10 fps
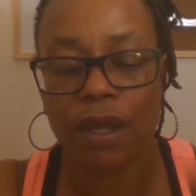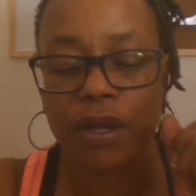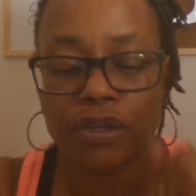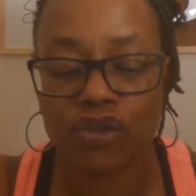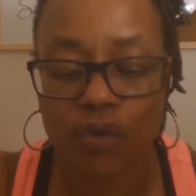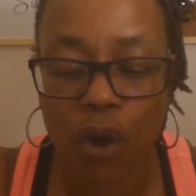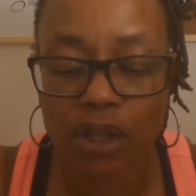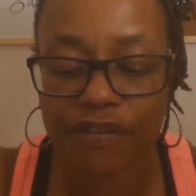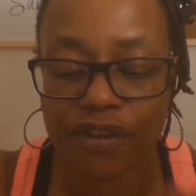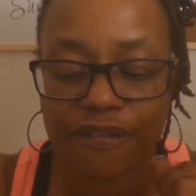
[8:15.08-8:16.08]
Control
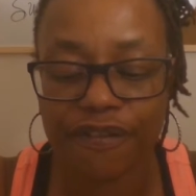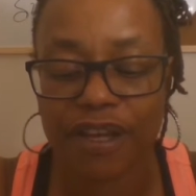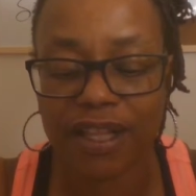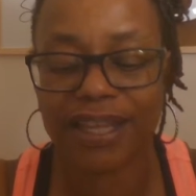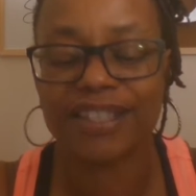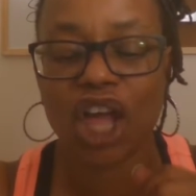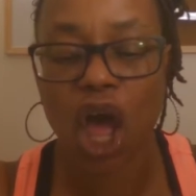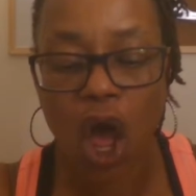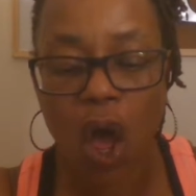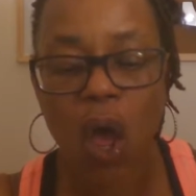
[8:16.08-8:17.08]
of your feeling is
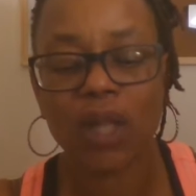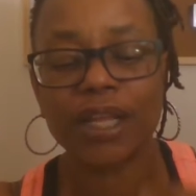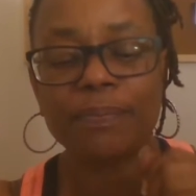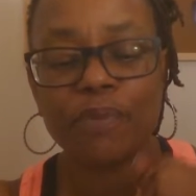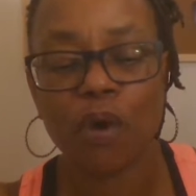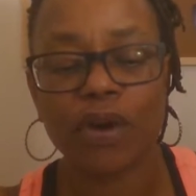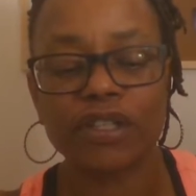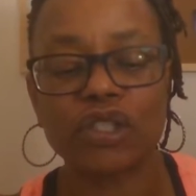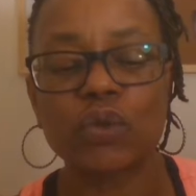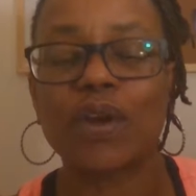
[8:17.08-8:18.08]
all
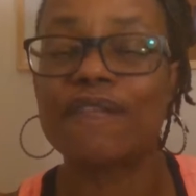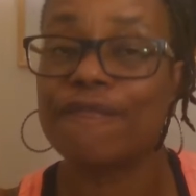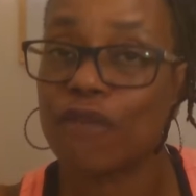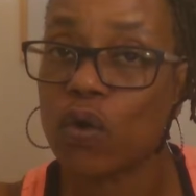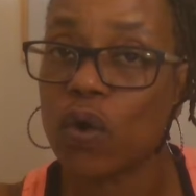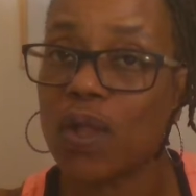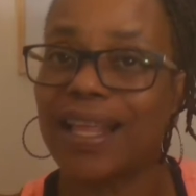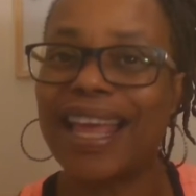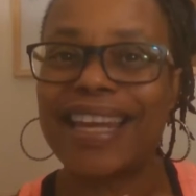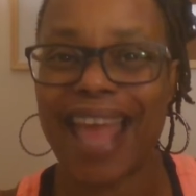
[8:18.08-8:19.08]
important to a full
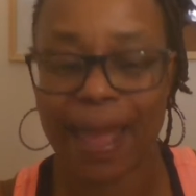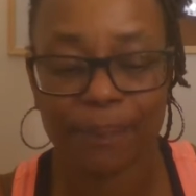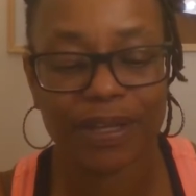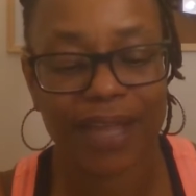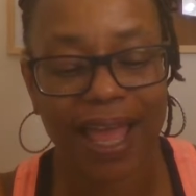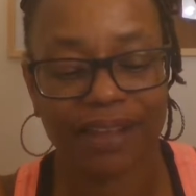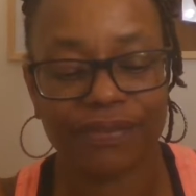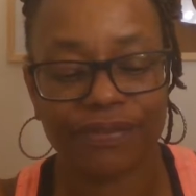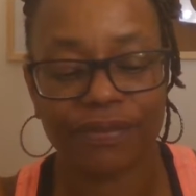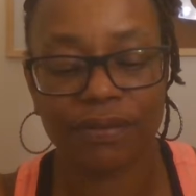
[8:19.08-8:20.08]
and happy life.